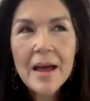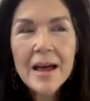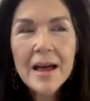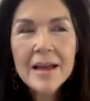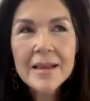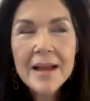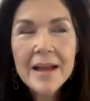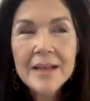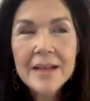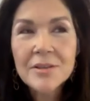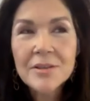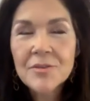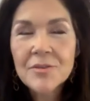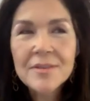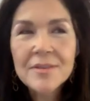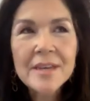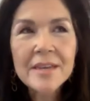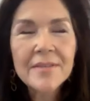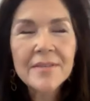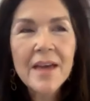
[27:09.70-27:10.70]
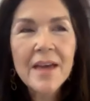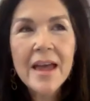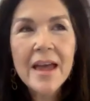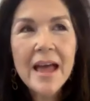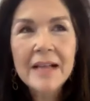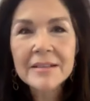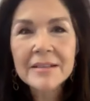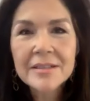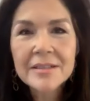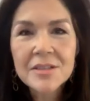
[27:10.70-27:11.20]
I, I don't think that
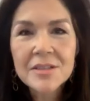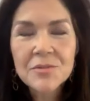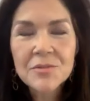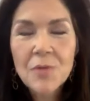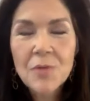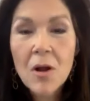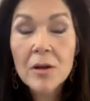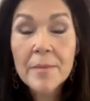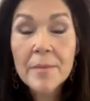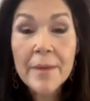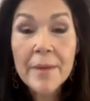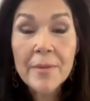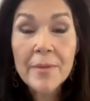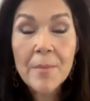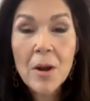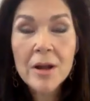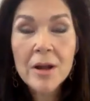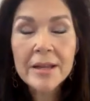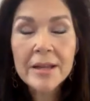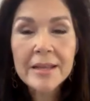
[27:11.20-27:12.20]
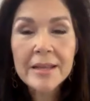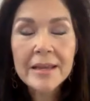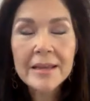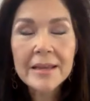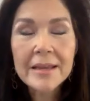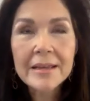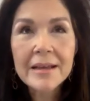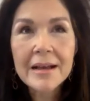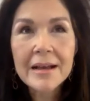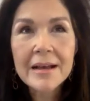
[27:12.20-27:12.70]
Alex is wrong about the
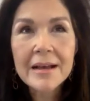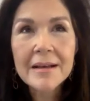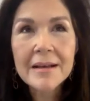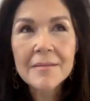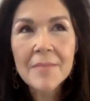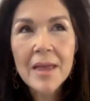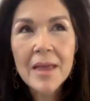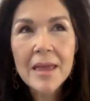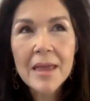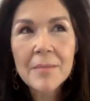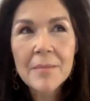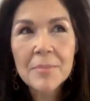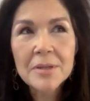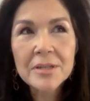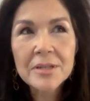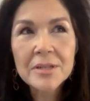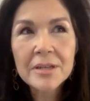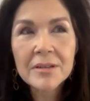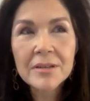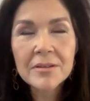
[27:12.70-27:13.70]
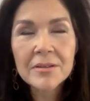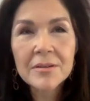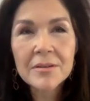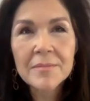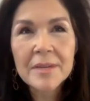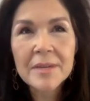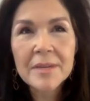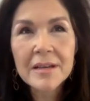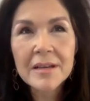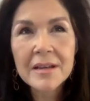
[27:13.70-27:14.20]
marketing, um, in particular
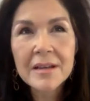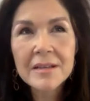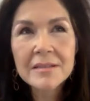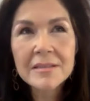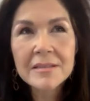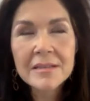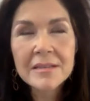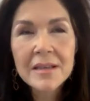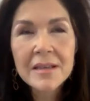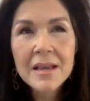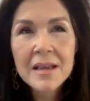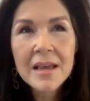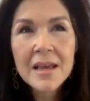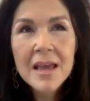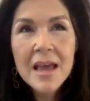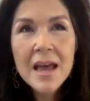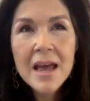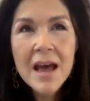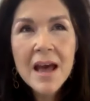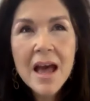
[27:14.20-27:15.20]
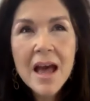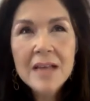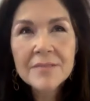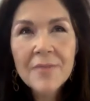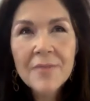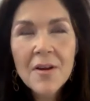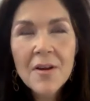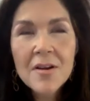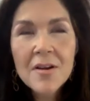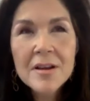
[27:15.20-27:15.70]
because as
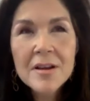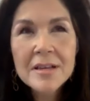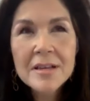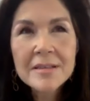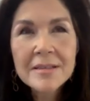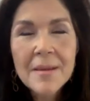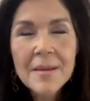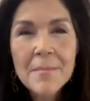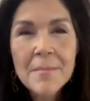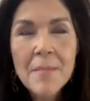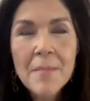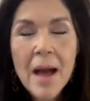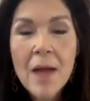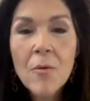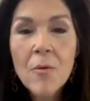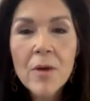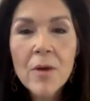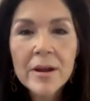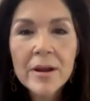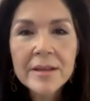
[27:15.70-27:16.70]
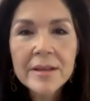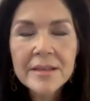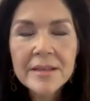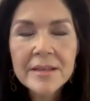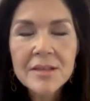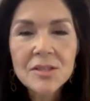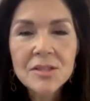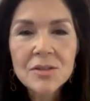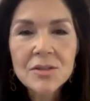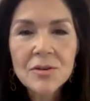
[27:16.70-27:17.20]
far as my work is
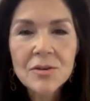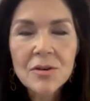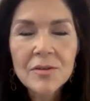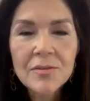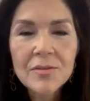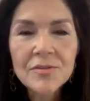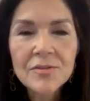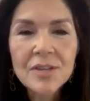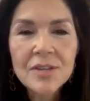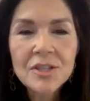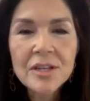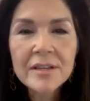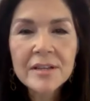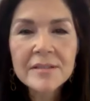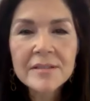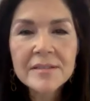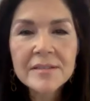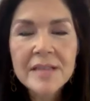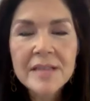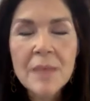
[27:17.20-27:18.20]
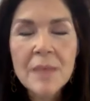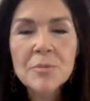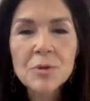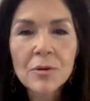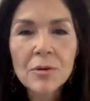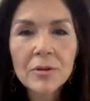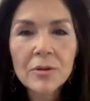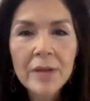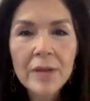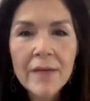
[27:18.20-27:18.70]
concerned, there's such a
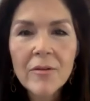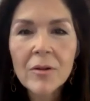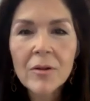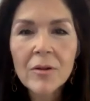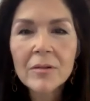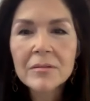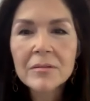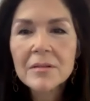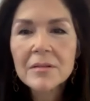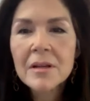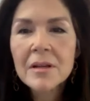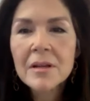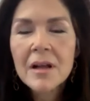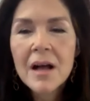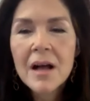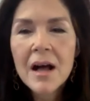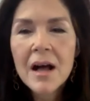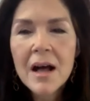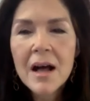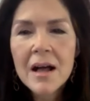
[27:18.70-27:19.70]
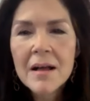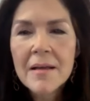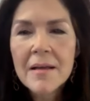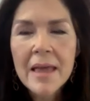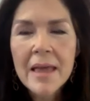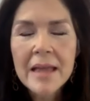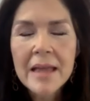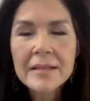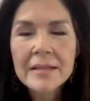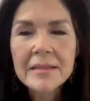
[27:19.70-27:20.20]
conceptual level, uh,
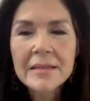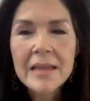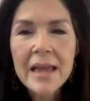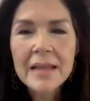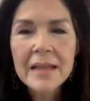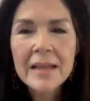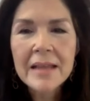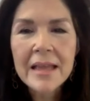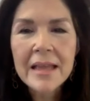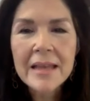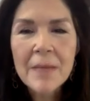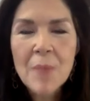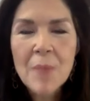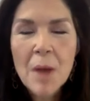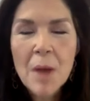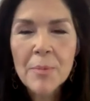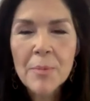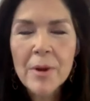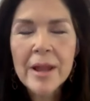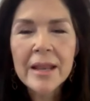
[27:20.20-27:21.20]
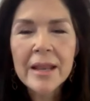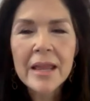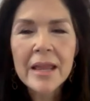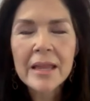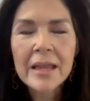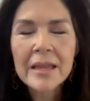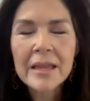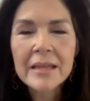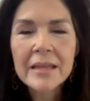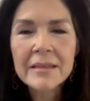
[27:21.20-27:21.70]
and and and I'm
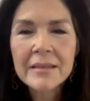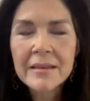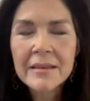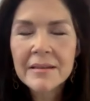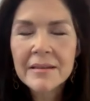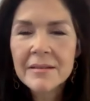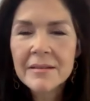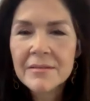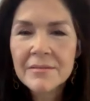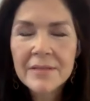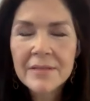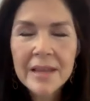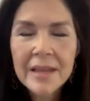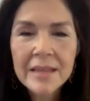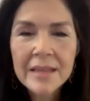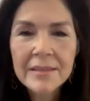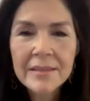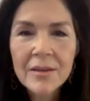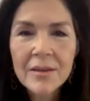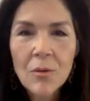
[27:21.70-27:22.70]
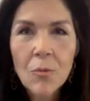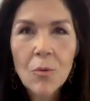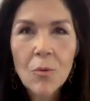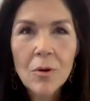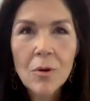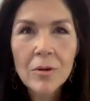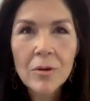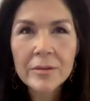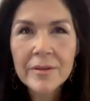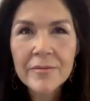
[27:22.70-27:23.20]
operating in the in the
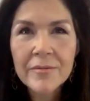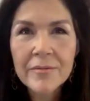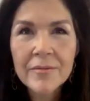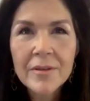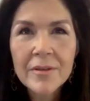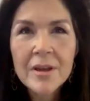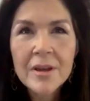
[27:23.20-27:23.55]
world of